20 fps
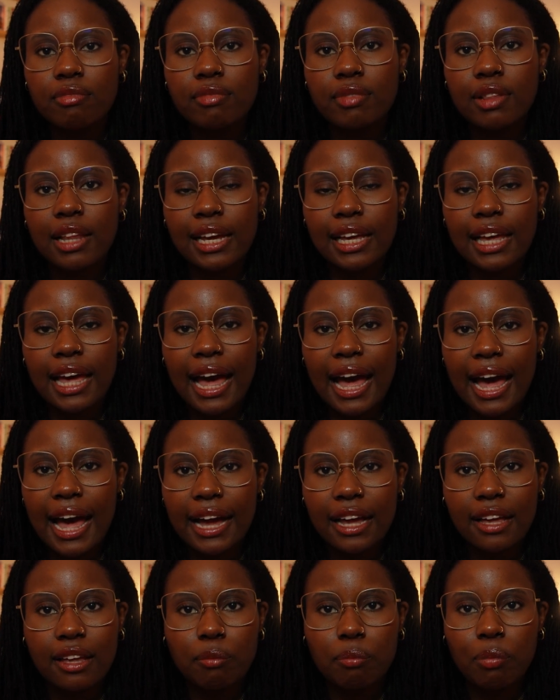like
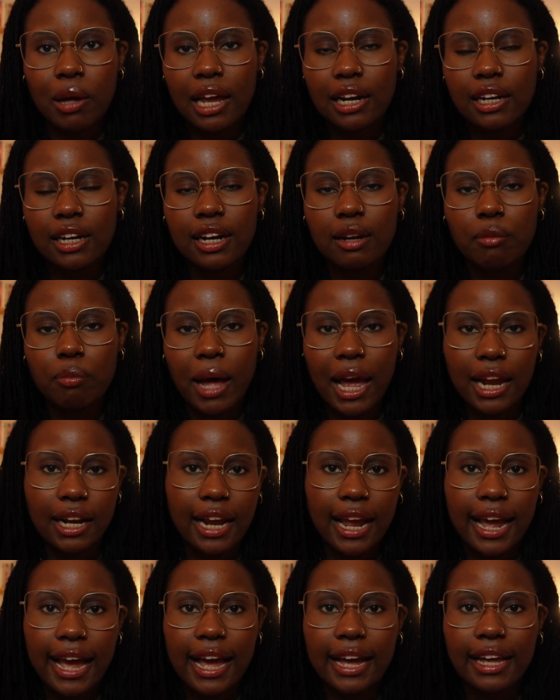a pattern
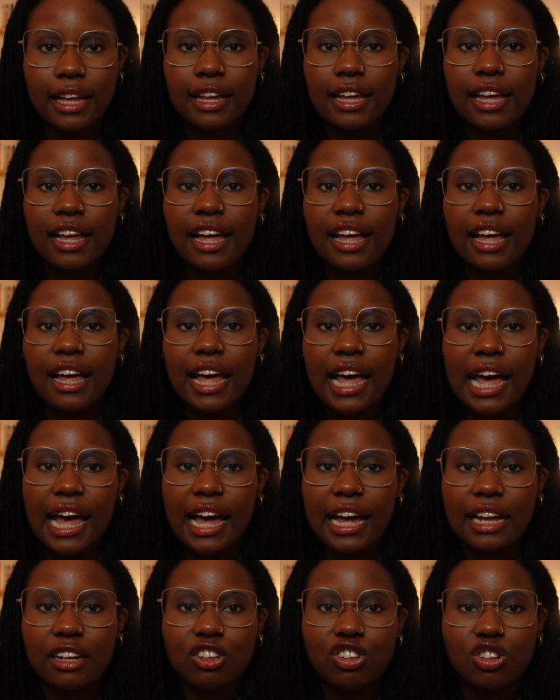hack,
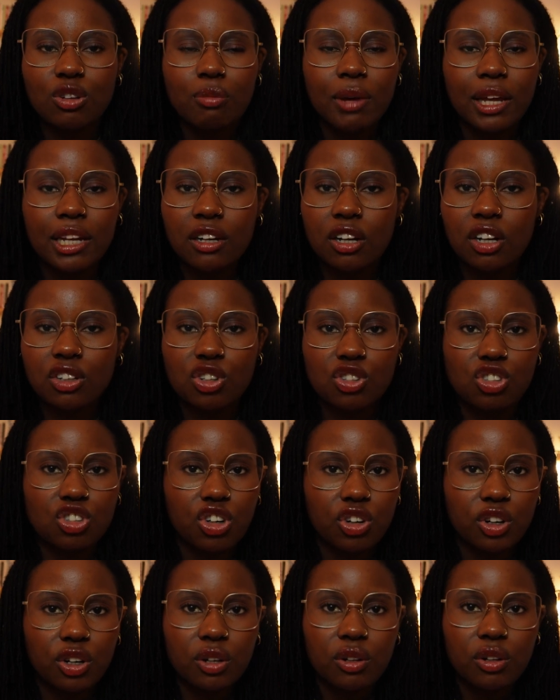and she made a
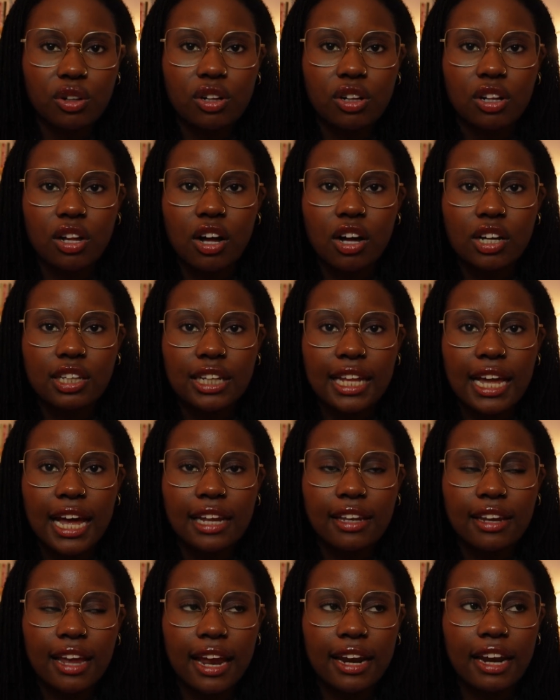tutorial on
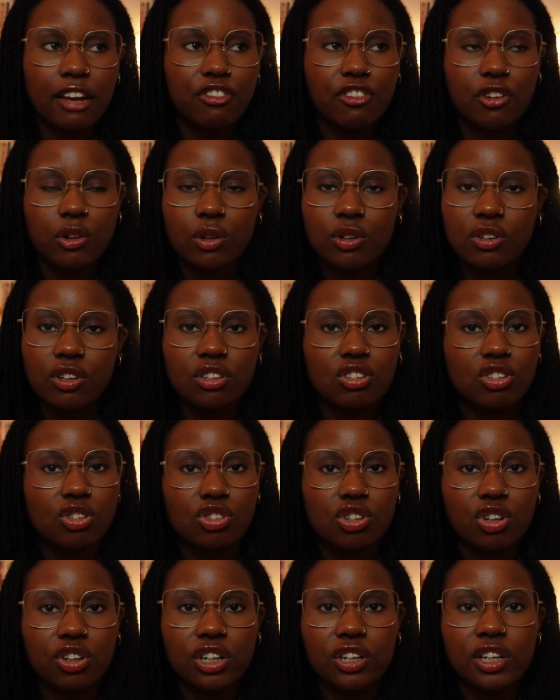that, and I followed the
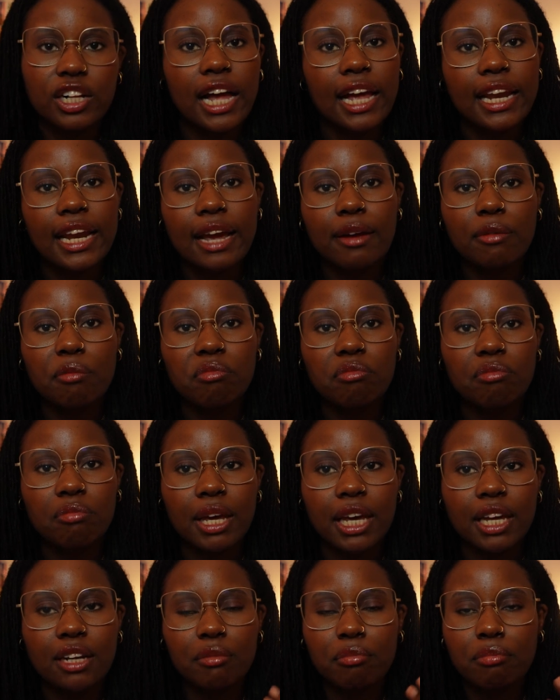tutorial and I
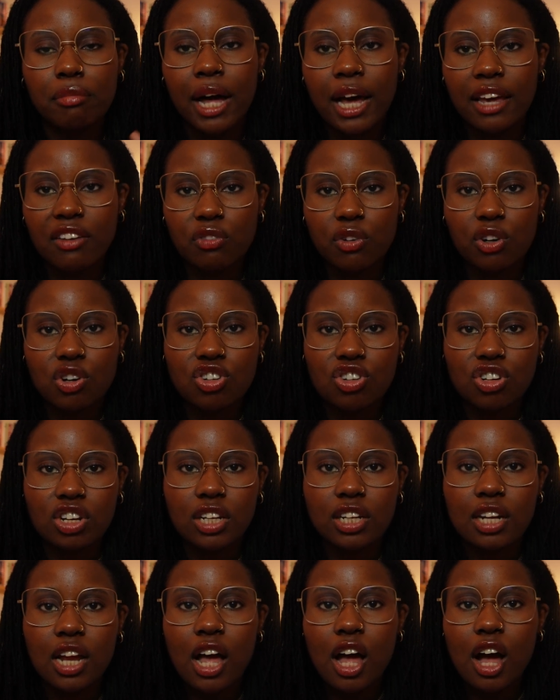made my
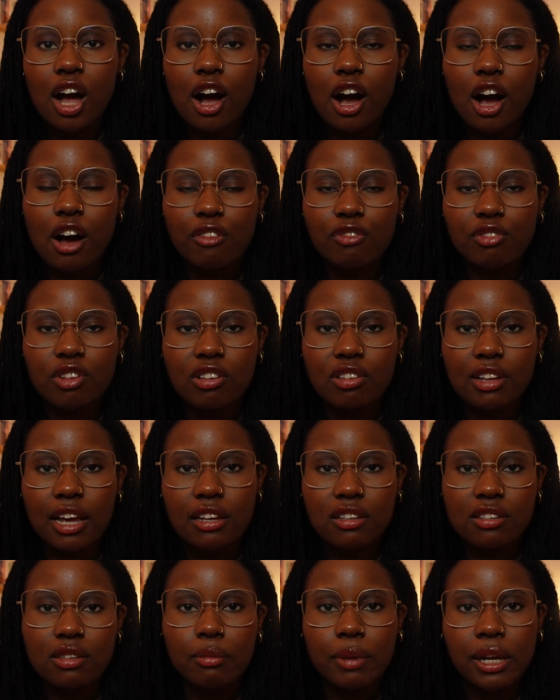version of this
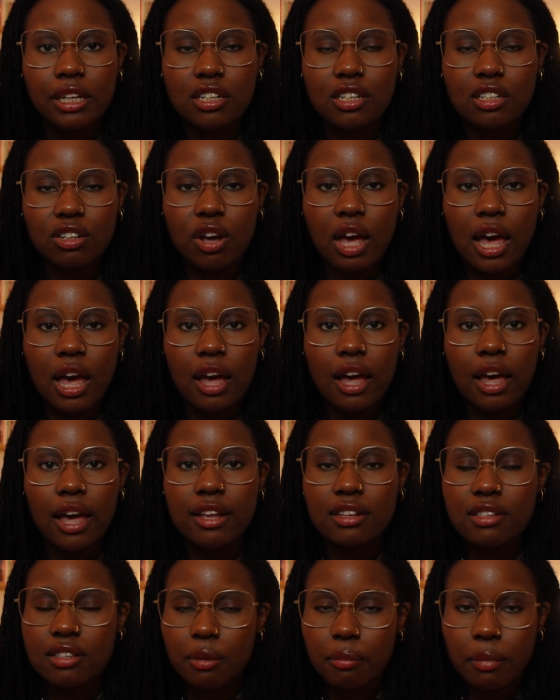
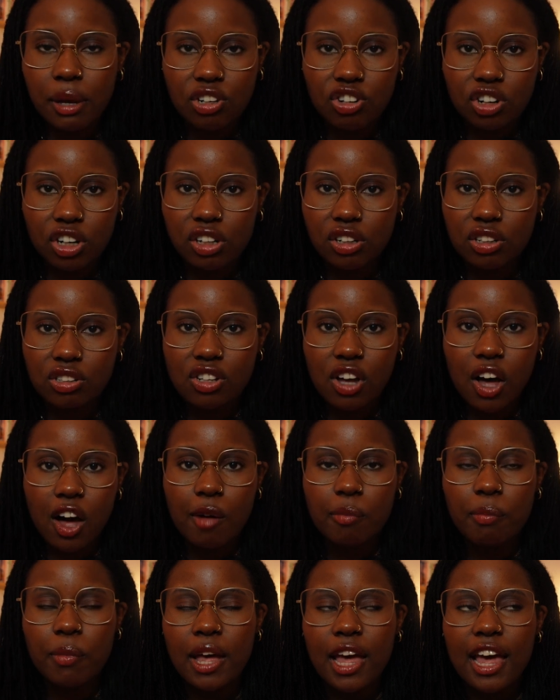asymmetrical
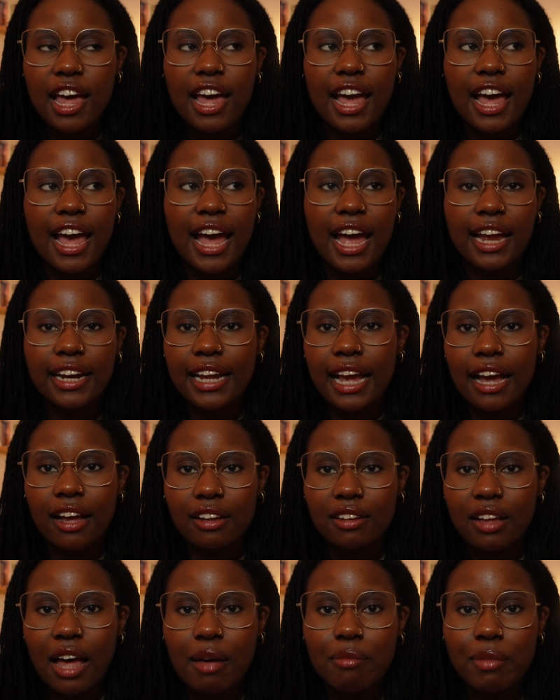top. And yeah,
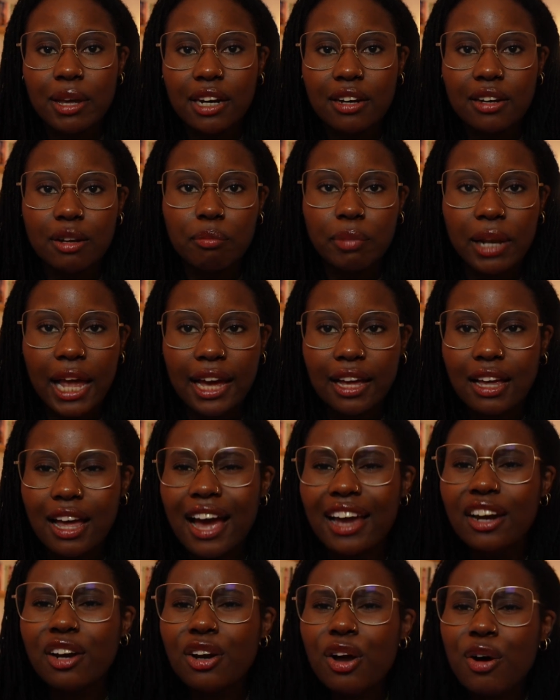I made it in black.
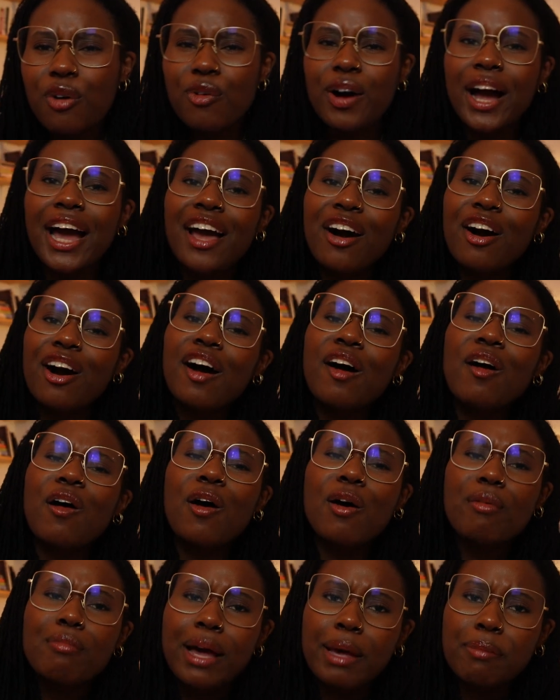I don't know why
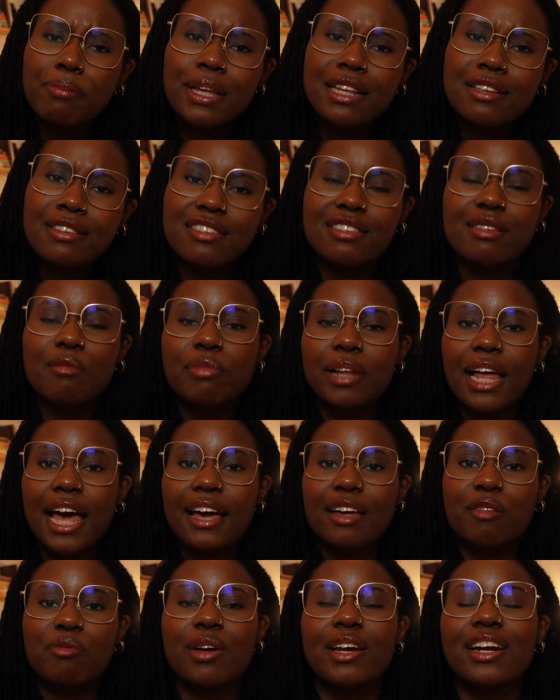all my pieces in
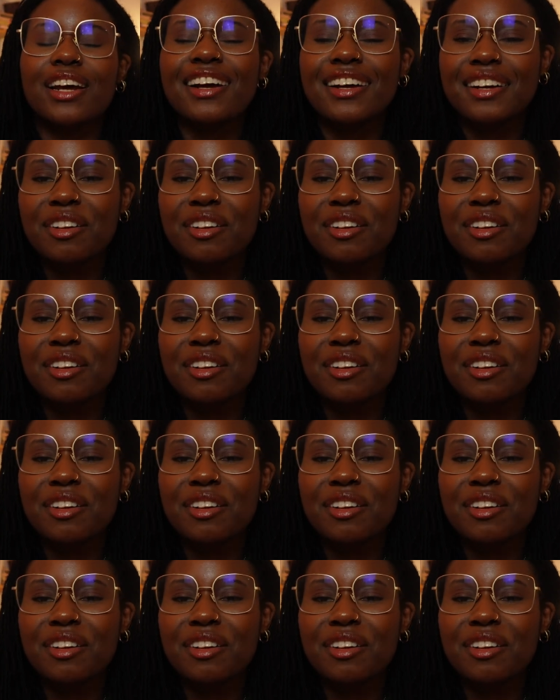black, but